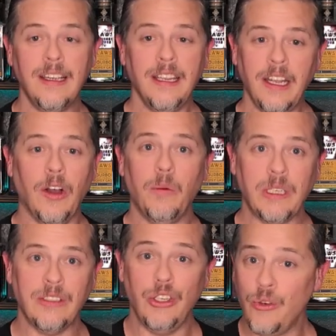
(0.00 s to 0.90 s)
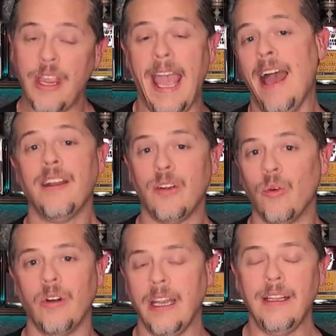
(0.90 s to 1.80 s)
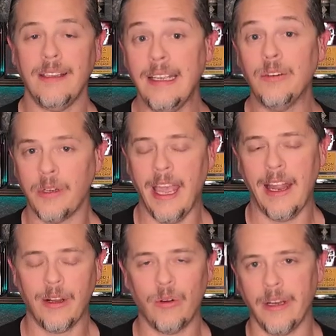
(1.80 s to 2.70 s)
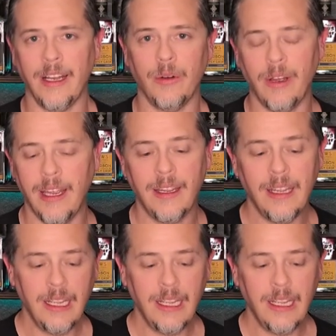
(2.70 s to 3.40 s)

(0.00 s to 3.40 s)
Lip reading: new category, legal category anyway,